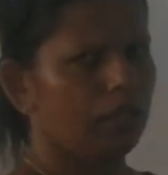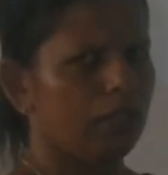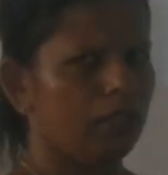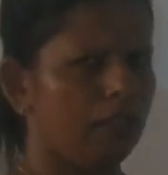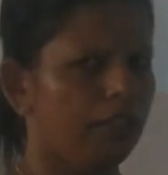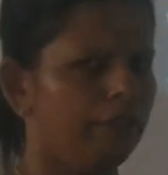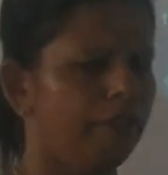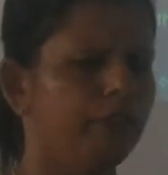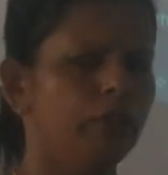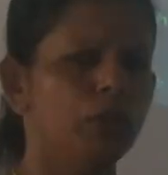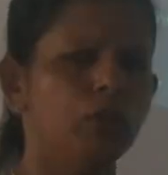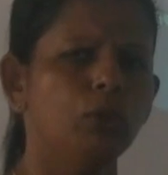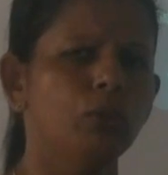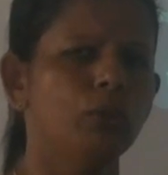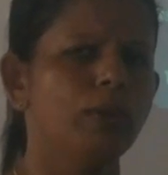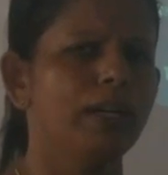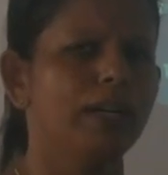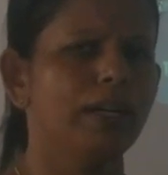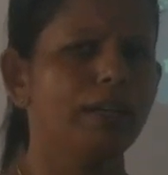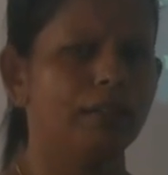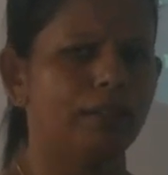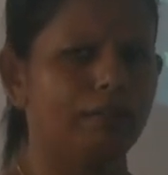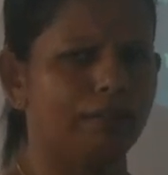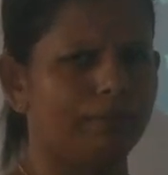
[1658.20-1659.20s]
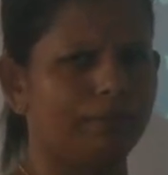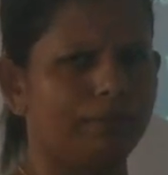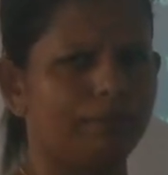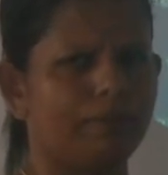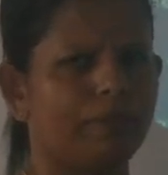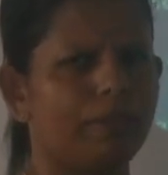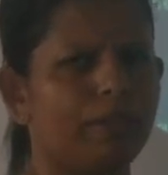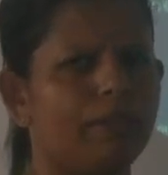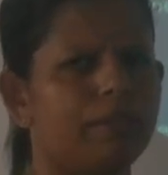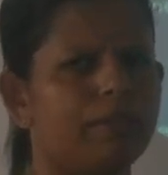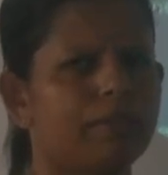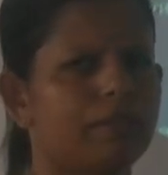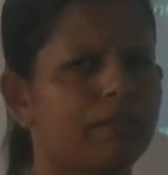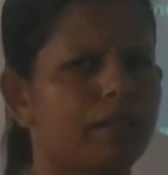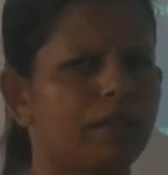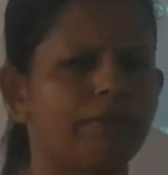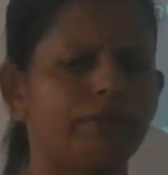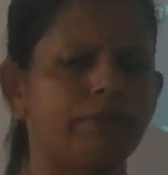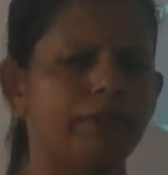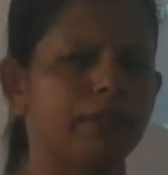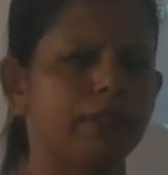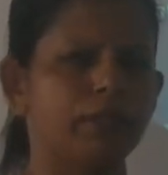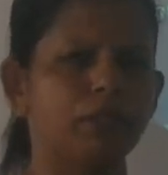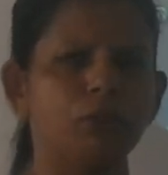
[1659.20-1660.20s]
if you are
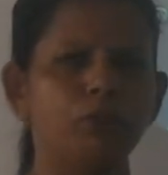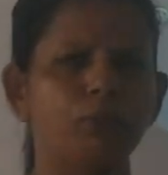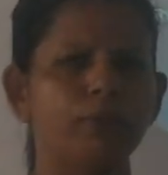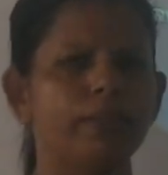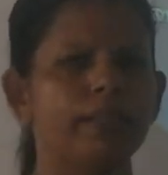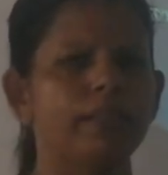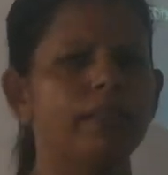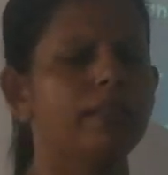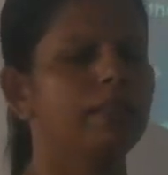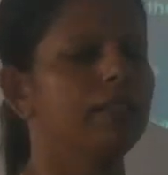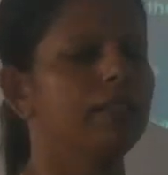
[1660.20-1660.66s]
suffering with